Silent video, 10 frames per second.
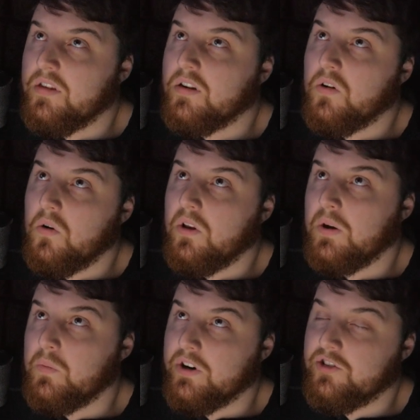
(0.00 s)
goal
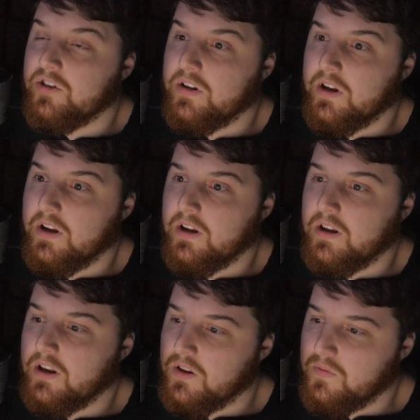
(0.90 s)
at which a
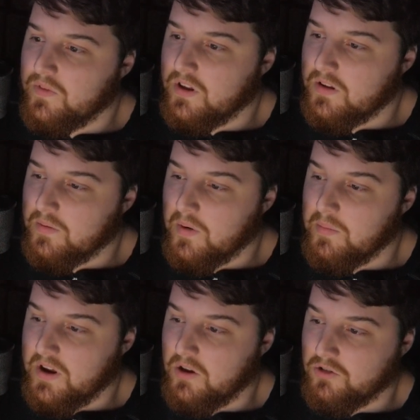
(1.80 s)

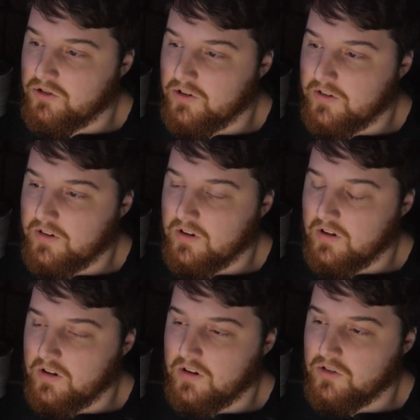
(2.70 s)
male should
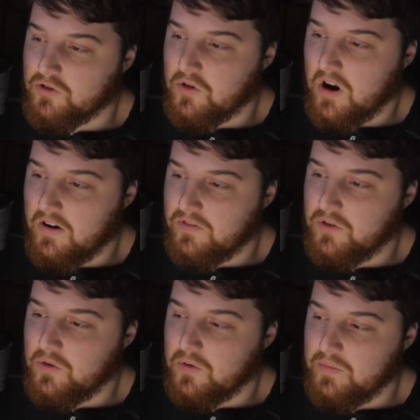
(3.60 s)
strive
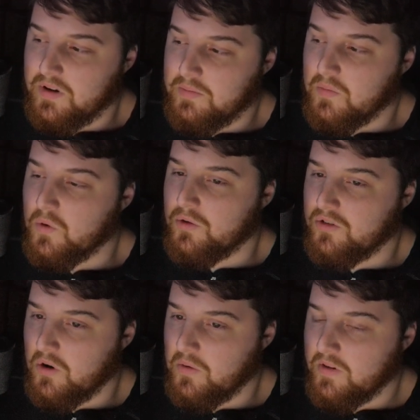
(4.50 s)
to be more
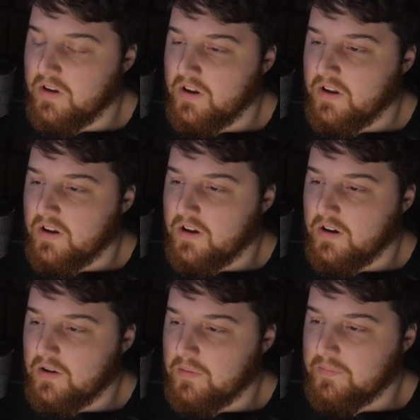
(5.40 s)
so.
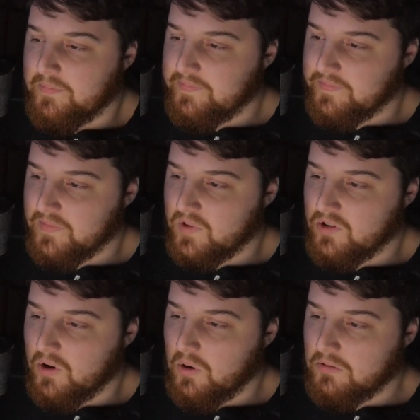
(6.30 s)

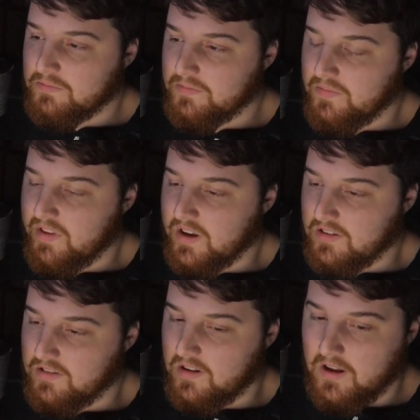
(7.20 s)
So
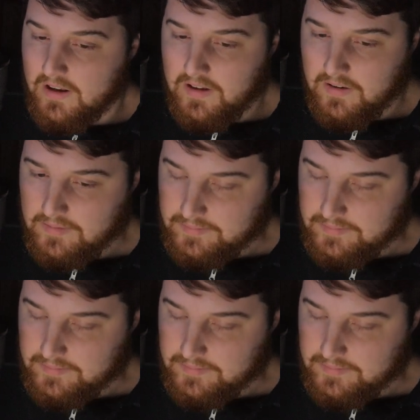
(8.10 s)
things like